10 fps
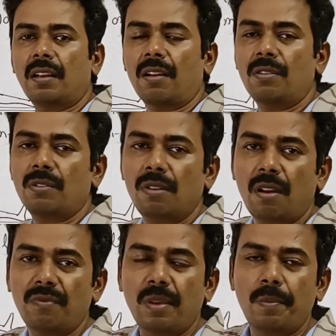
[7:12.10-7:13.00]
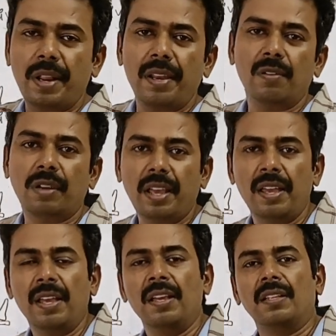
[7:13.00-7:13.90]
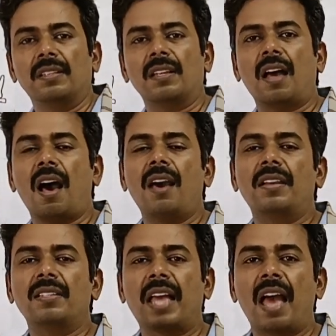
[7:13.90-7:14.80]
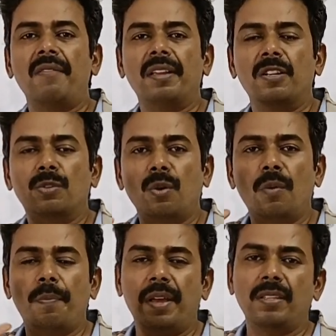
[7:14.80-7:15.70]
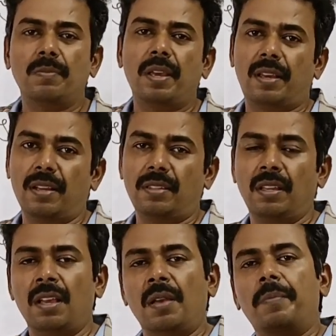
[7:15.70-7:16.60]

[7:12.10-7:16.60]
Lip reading: the control of the brain. Okay, the heart is having its own pacemakers.